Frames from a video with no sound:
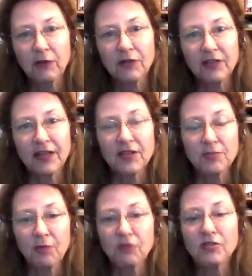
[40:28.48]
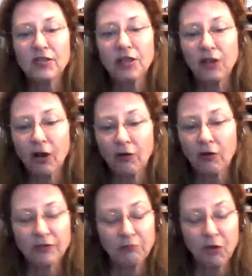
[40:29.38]
that is mostly
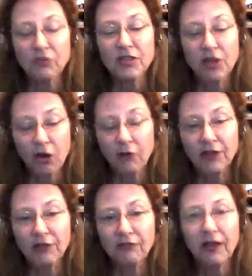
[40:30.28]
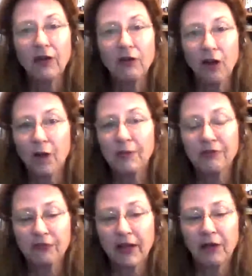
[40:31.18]
coconut flour, almond
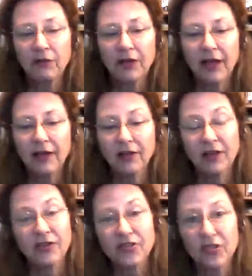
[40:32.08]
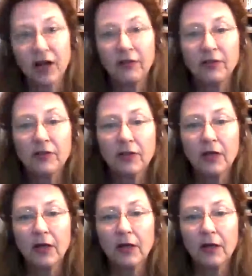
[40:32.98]
flour, and cassava."
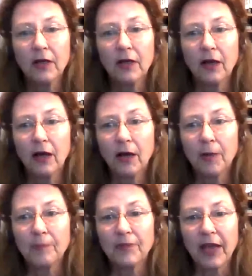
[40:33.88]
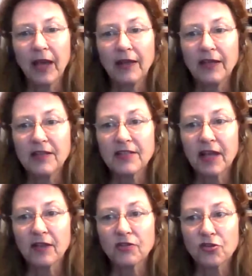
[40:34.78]
And he
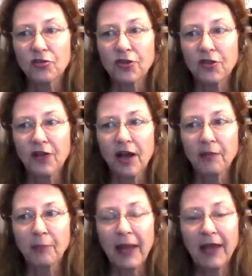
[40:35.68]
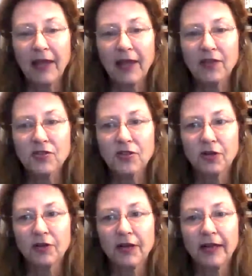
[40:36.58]
said, "So they're not pancakes,
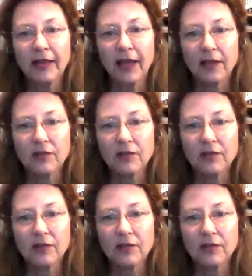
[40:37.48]
they're nut cakes."